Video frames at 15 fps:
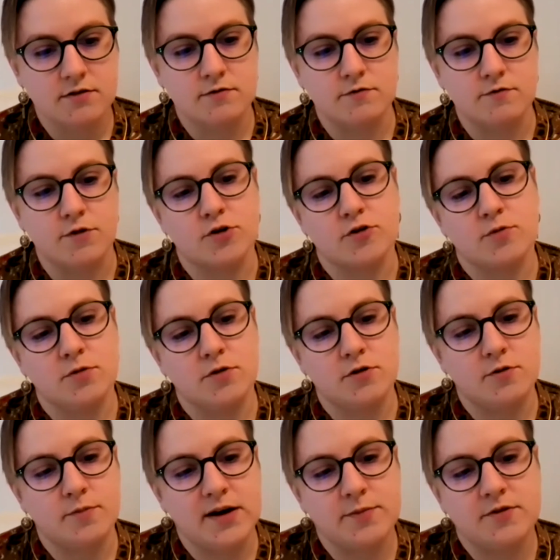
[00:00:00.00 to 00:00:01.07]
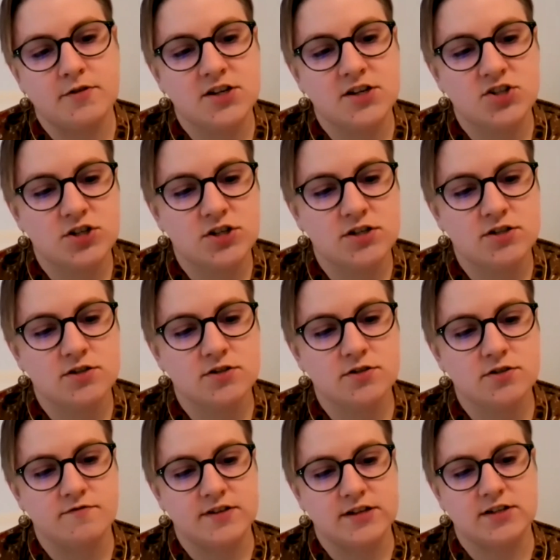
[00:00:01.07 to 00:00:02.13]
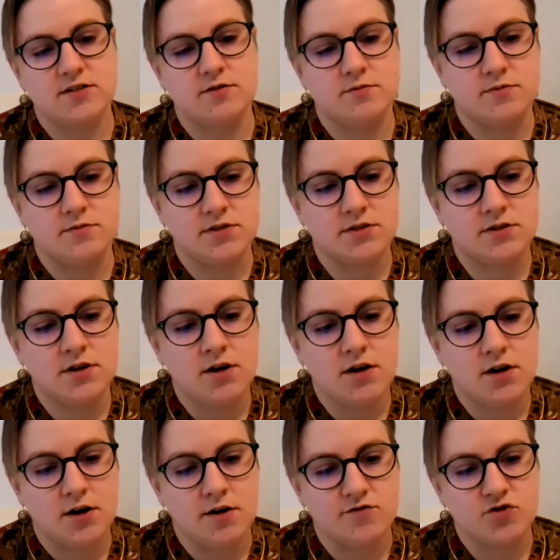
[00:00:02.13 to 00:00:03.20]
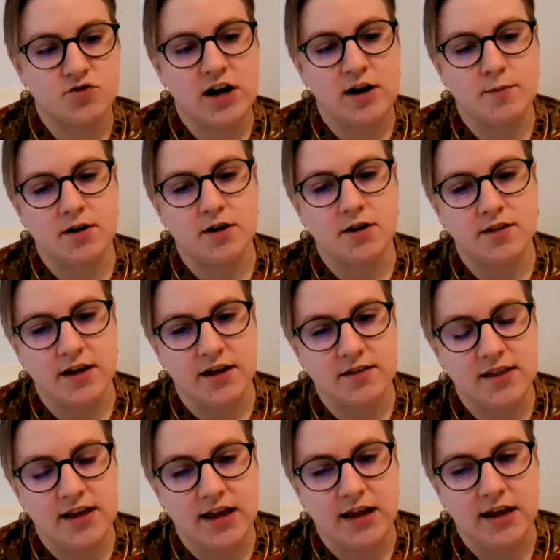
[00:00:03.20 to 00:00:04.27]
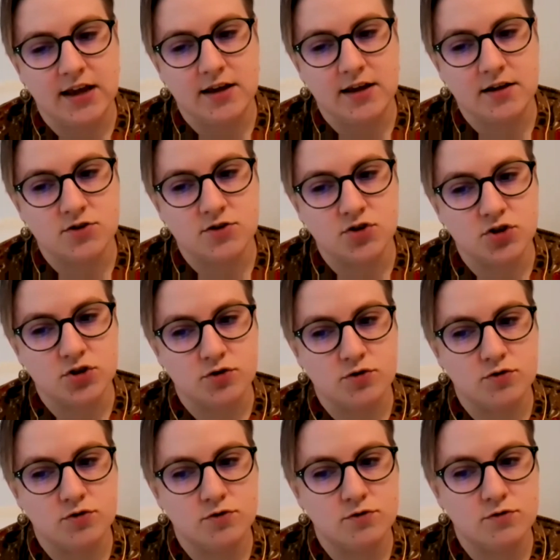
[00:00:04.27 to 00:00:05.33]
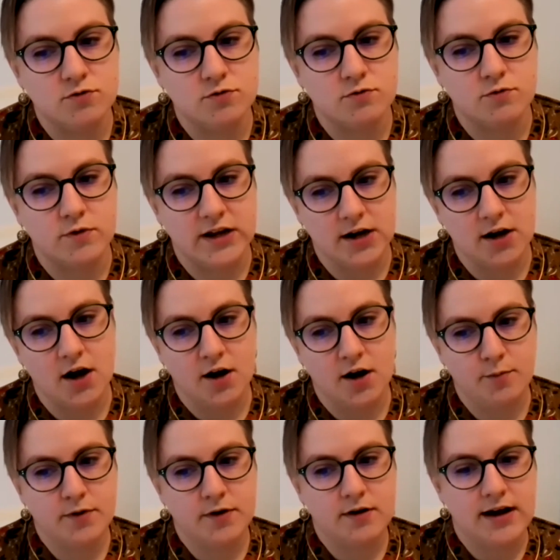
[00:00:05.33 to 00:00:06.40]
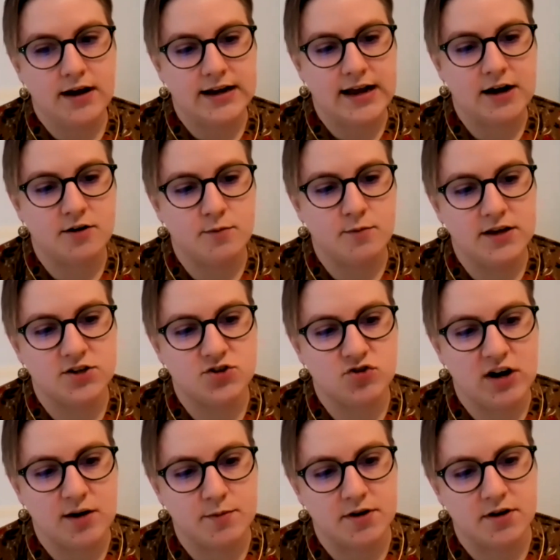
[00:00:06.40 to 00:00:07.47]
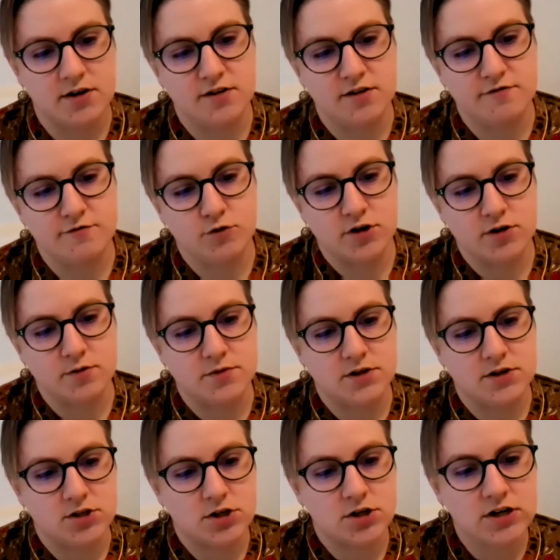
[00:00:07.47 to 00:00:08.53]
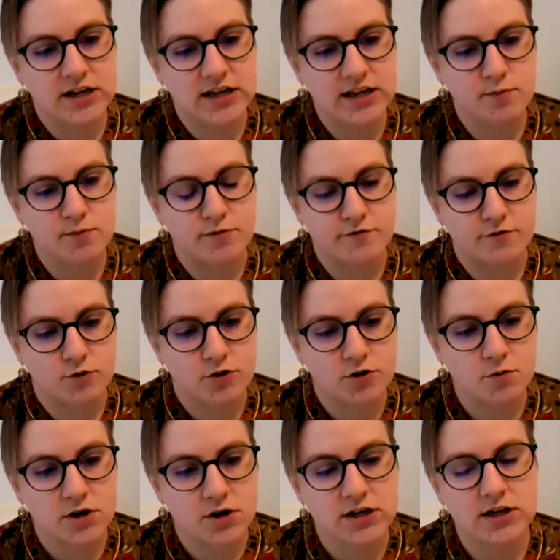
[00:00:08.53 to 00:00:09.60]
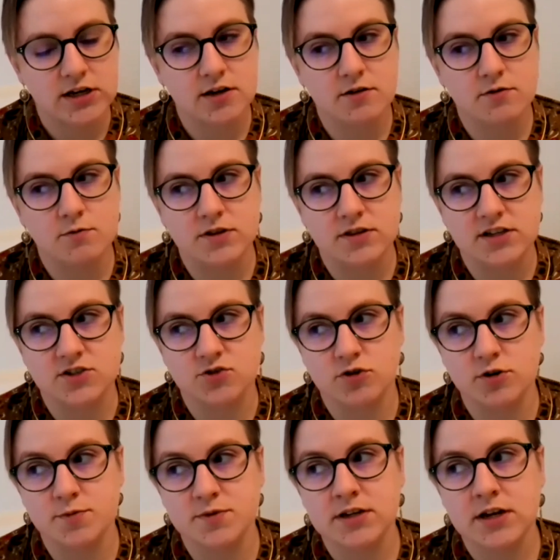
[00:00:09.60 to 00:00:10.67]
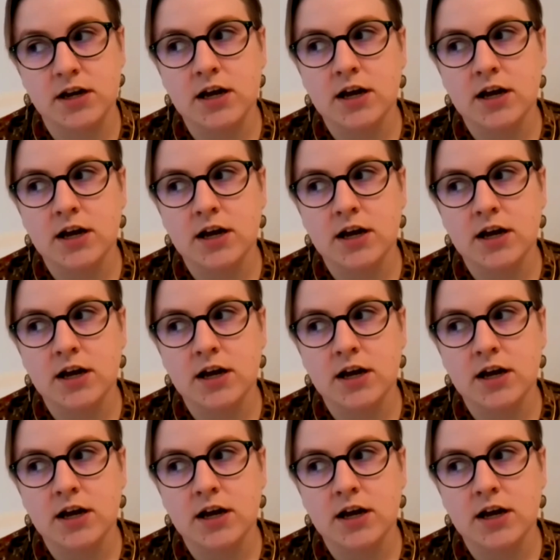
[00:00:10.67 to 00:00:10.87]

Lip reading: vulnerable populations, victims of trauma, that they do read up on how to be a trauma-informed attorney before working with these groups.